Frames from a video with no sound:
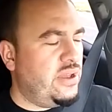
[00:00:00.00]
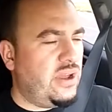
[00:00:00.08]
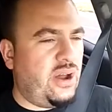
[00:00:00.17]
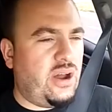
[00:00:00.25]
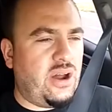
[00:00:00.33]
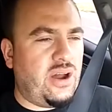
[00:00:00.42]

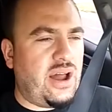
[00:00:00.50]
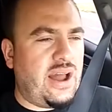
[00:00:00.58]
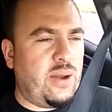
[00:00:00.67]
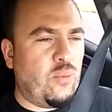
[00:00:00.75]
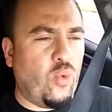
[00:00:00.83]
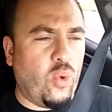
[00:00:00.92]

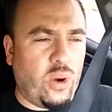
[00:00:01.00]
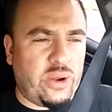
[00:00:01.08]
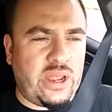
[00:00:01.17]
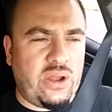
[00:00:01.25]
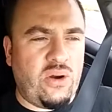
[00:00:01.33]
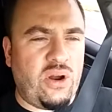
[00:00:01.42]
I'm
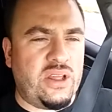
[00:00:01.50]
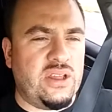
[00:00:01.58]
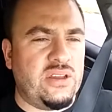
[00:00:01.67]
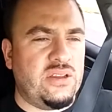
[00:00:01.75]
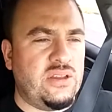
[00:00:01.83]
working on it.